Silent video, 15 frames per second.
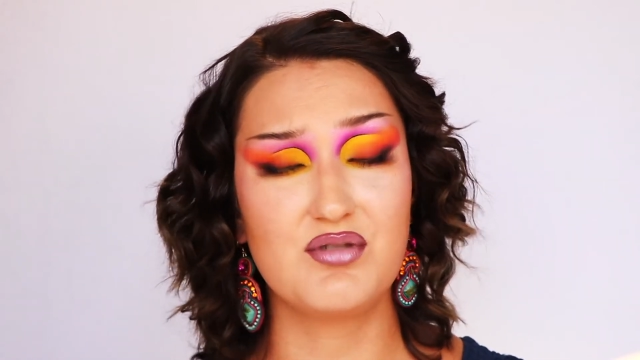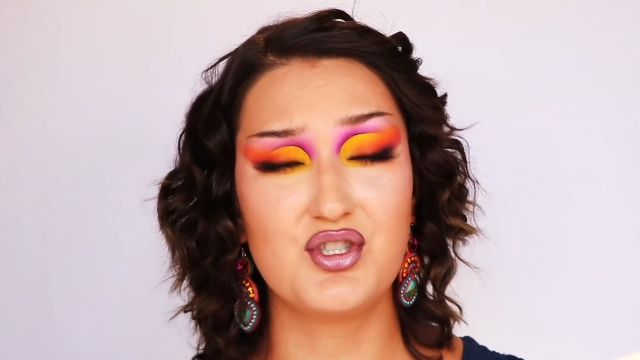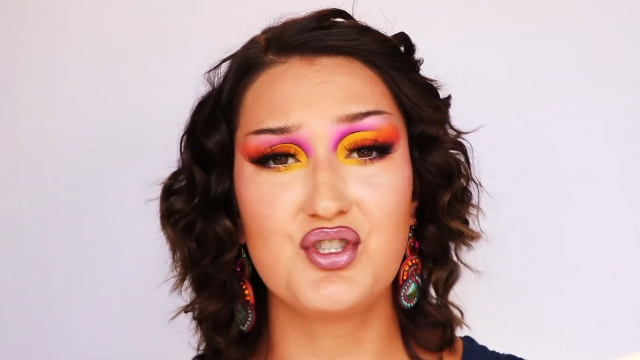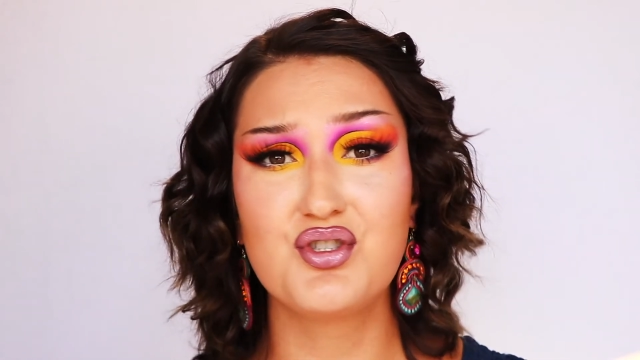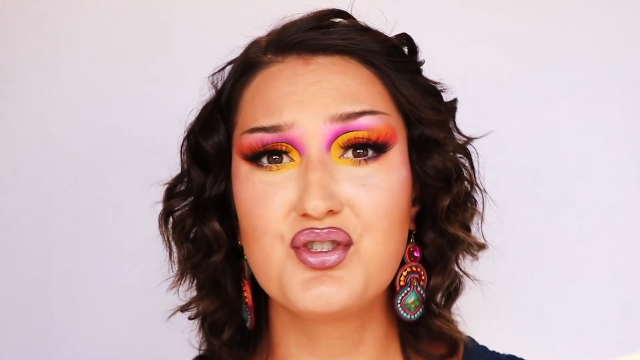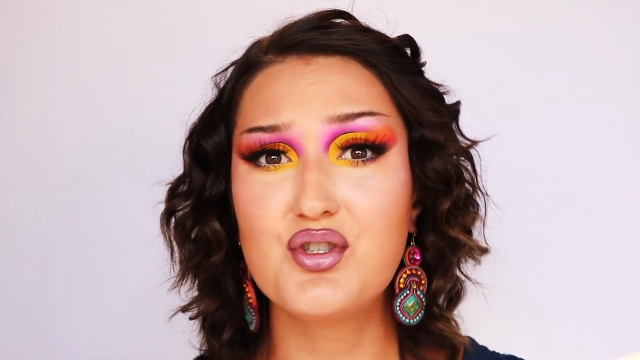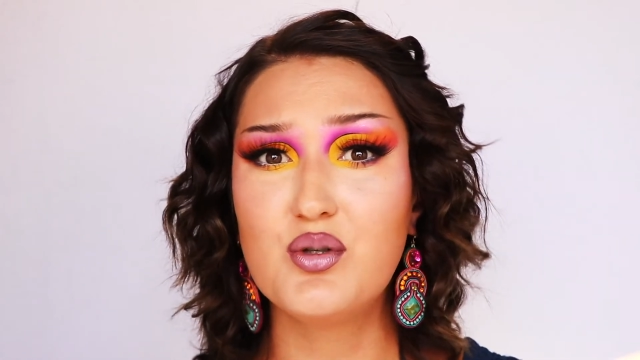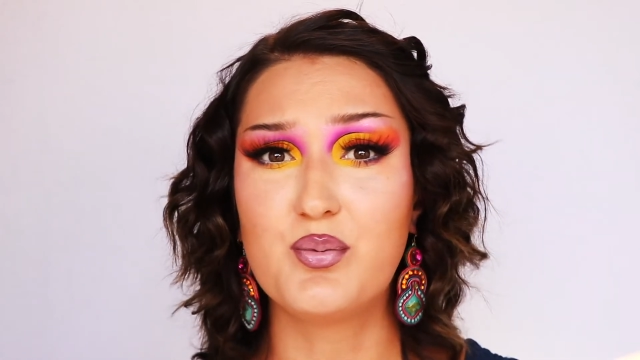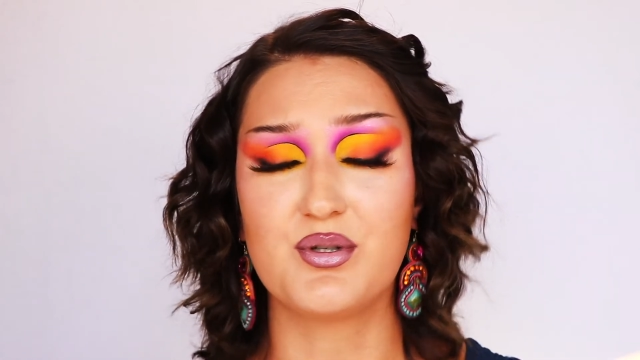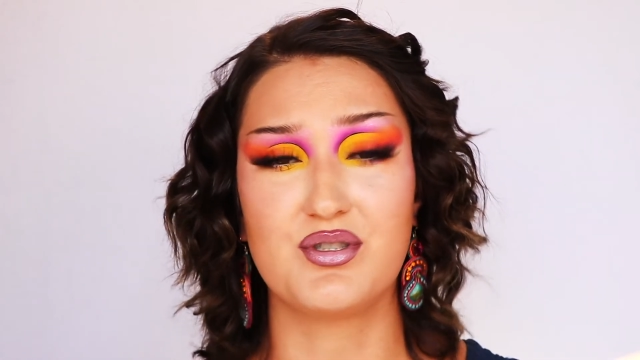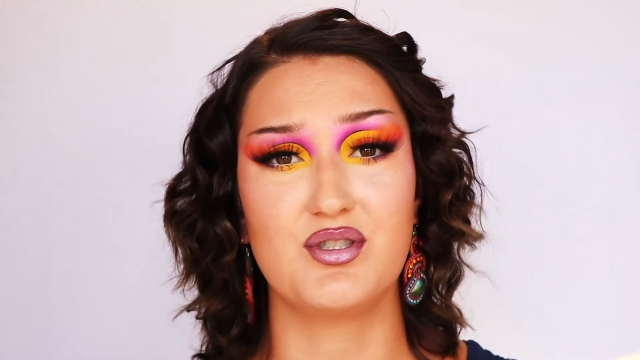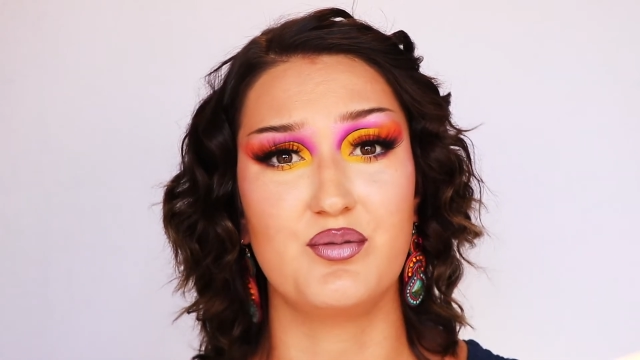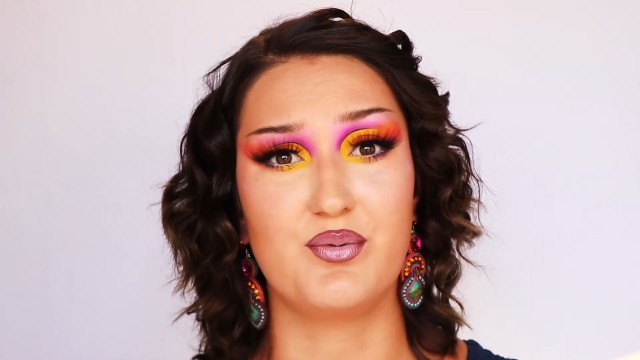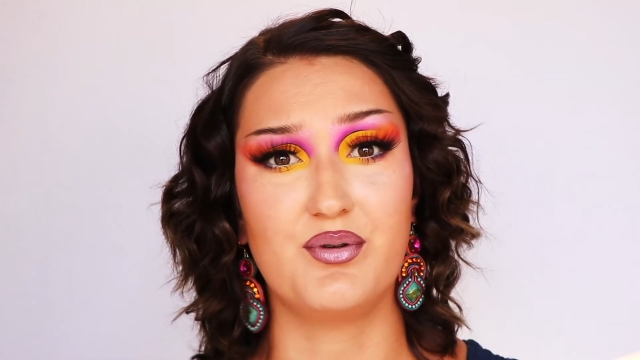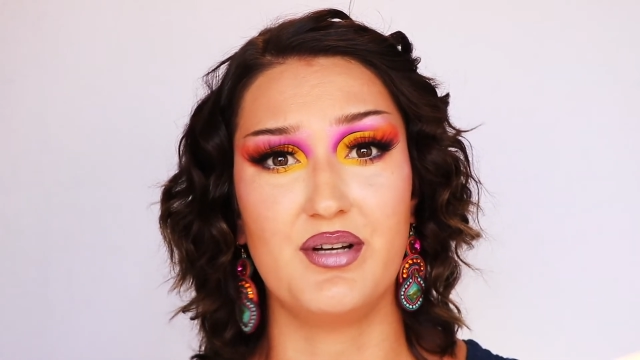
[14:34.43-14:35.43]

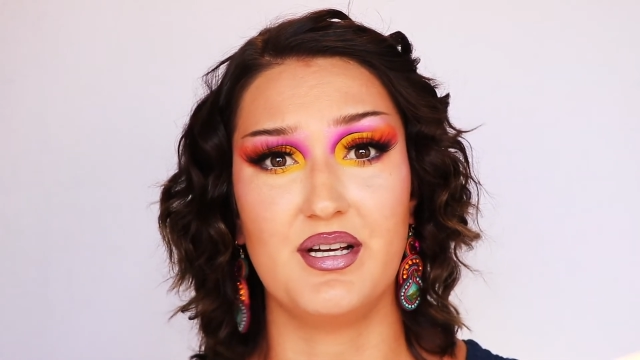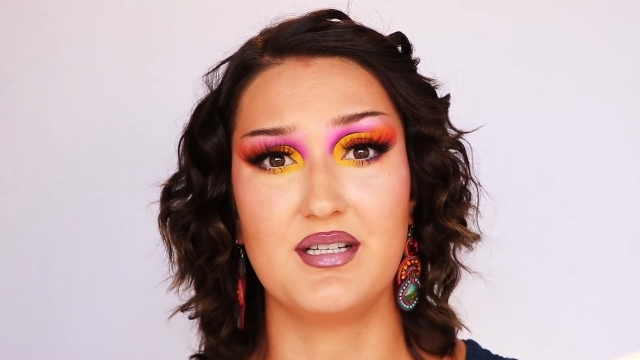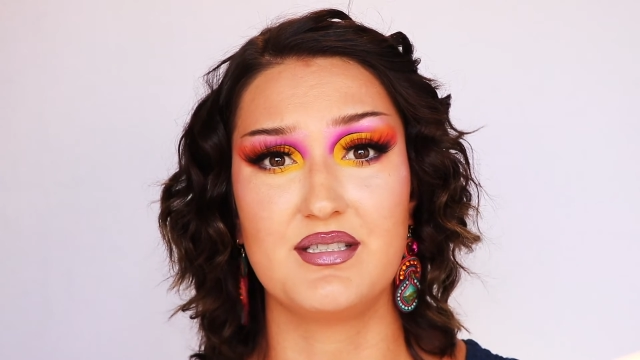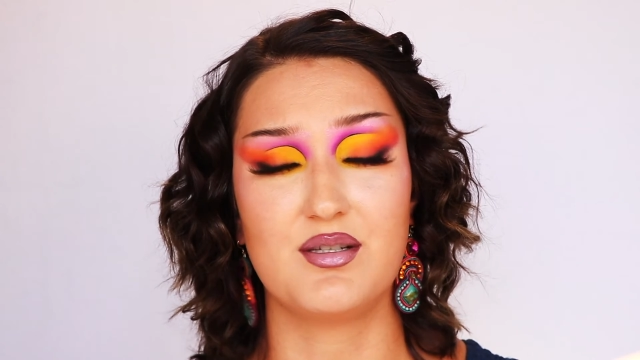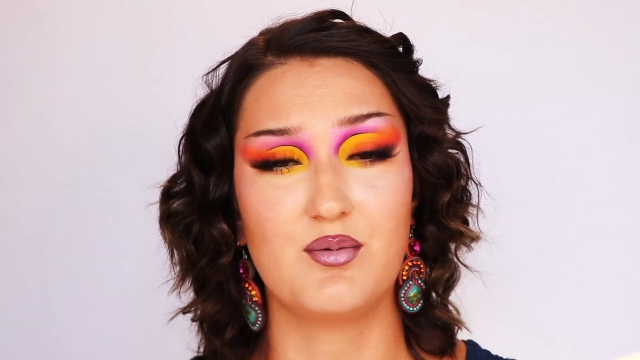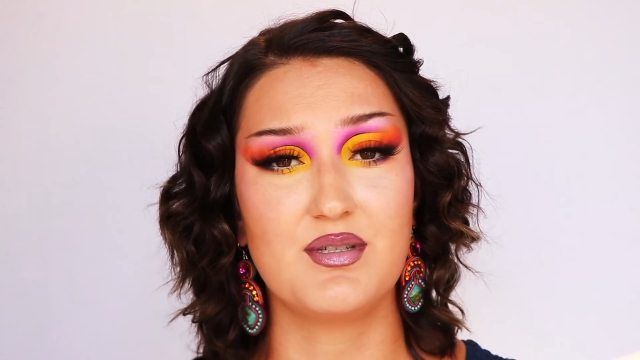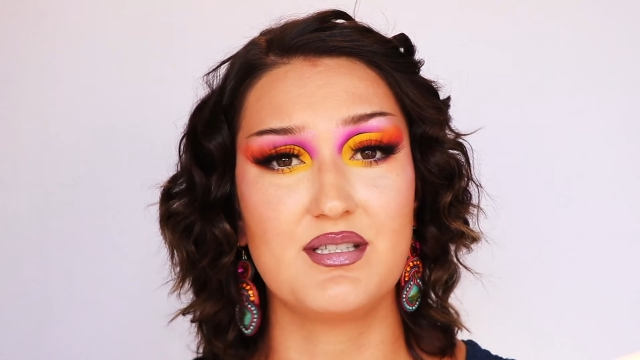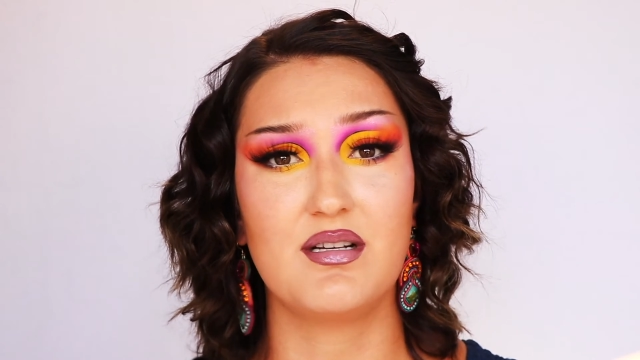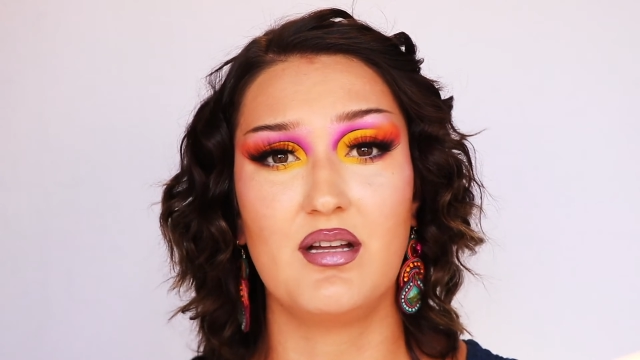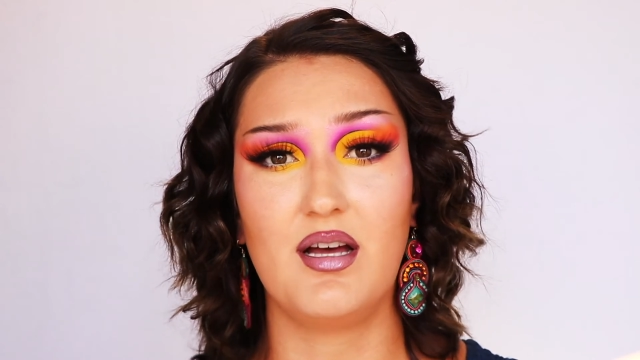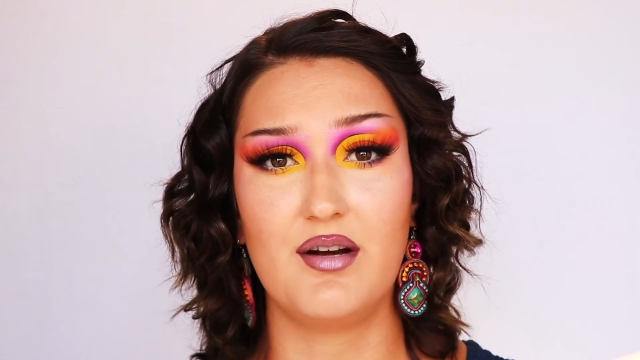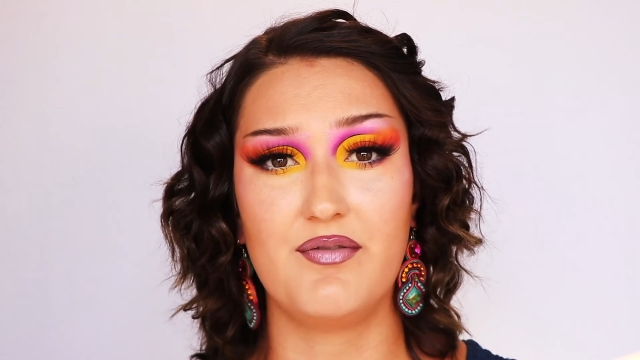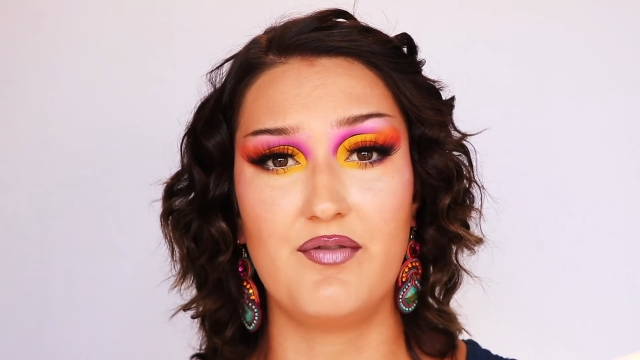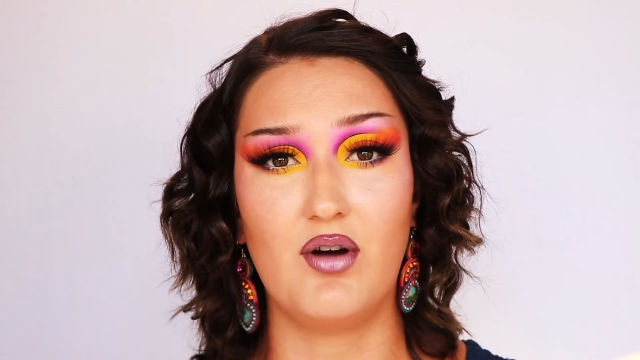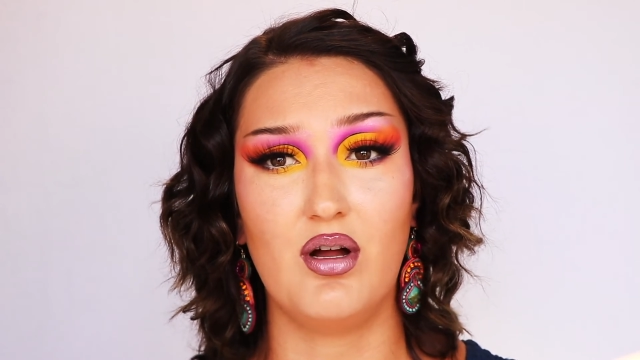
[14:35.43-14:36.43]
super nice. There wasn't a
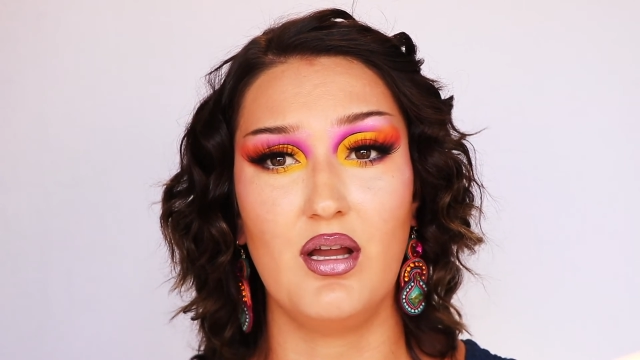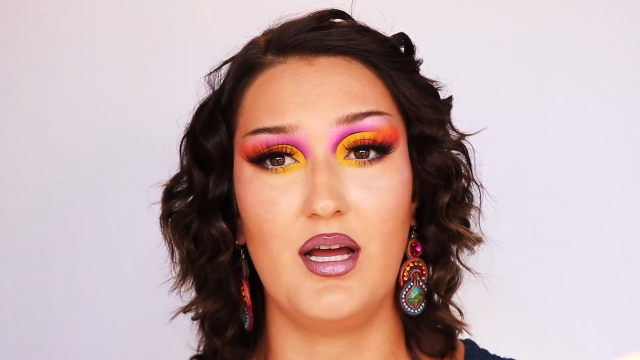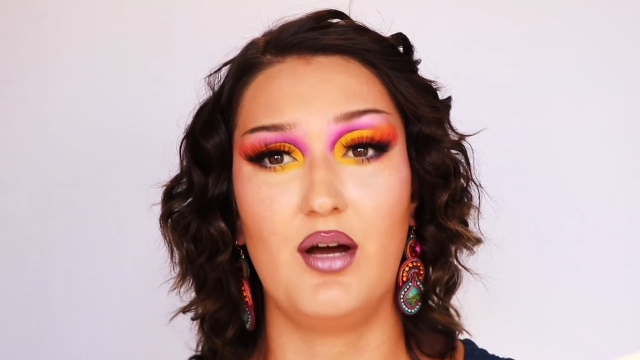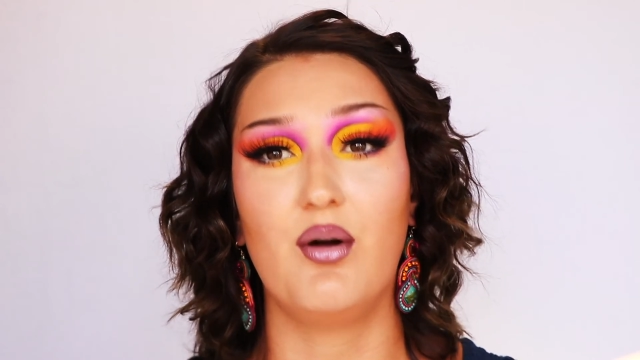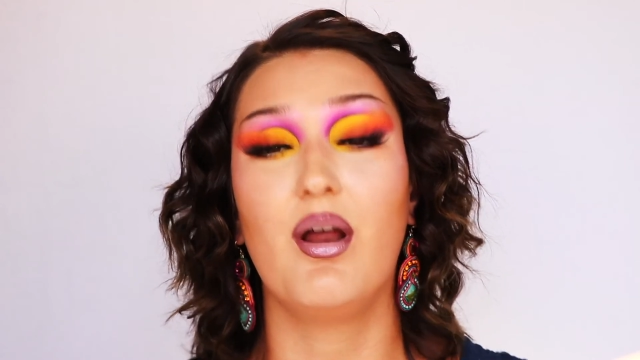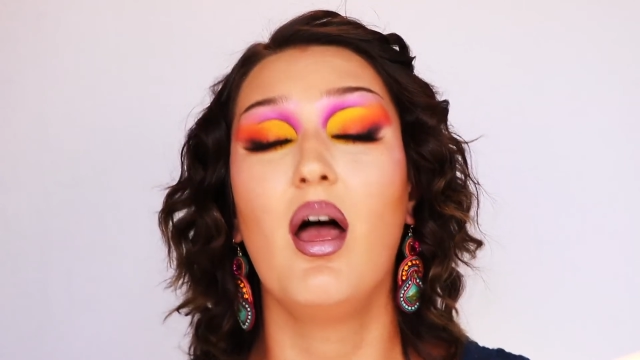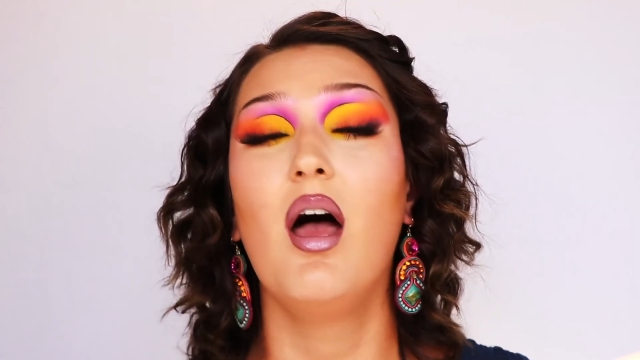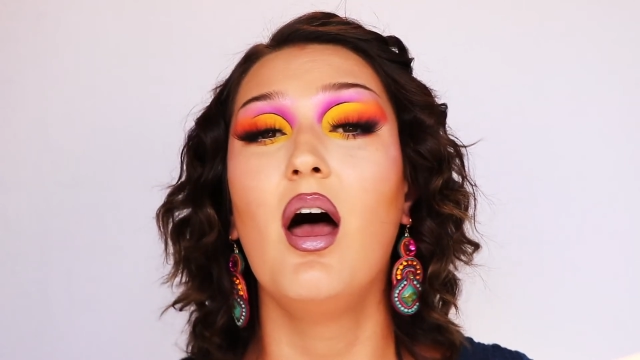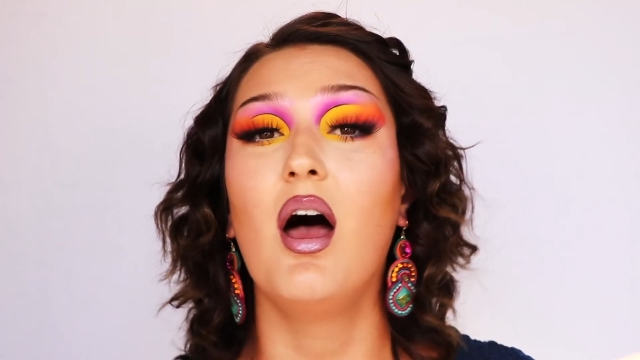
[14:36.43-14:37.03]
lot of fallout.